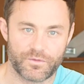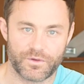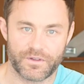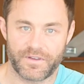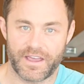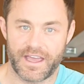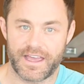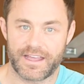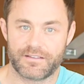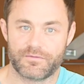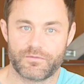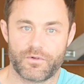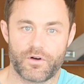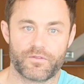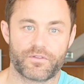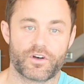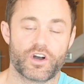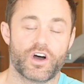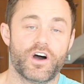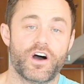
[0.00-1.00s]
we've had
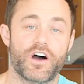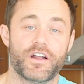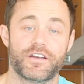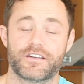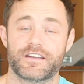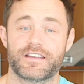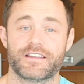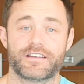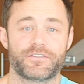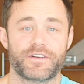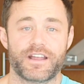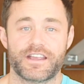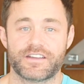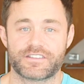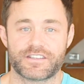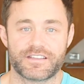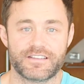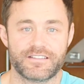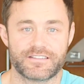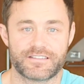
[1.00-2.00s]
over 100
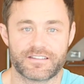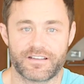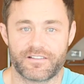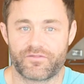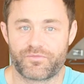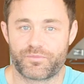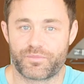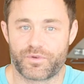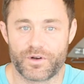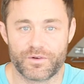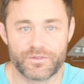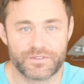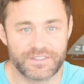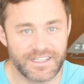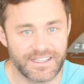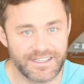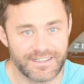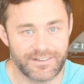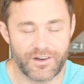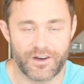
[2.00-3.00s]
iterations of
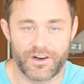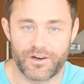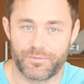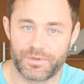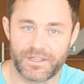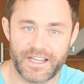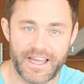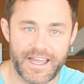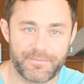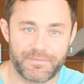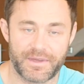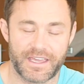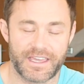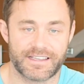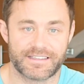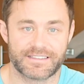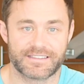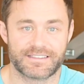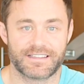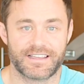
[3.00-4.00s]
protein, all
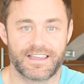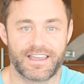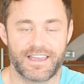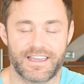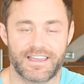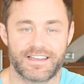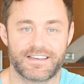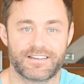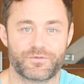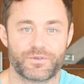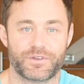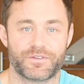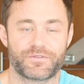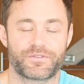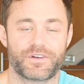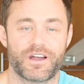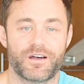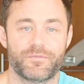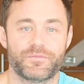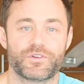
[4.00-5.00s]
plant-based, and
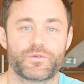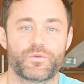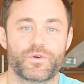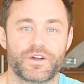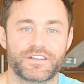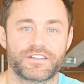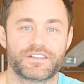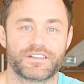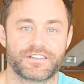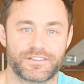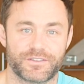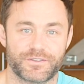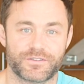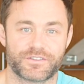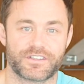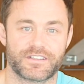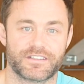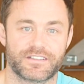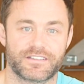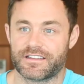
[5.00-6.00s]
we've come to one
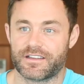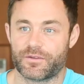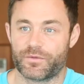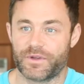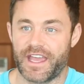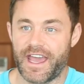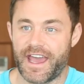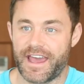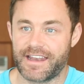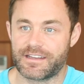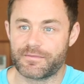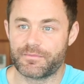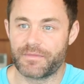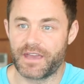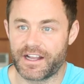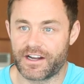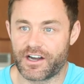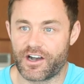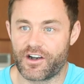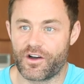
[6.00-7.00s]
conclusion, that we had to
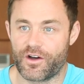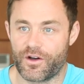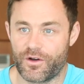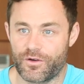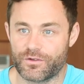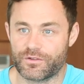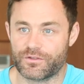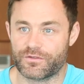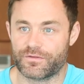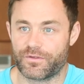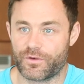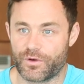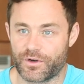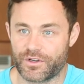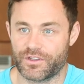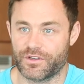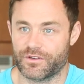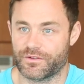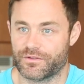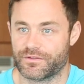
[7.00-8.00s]
make our own for
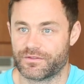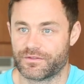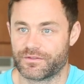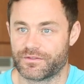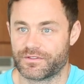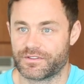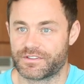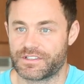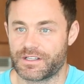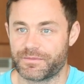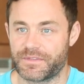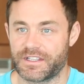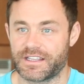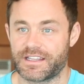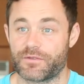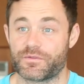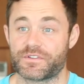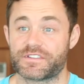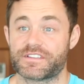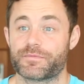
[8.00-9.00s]
you something
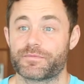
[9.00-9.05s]
that was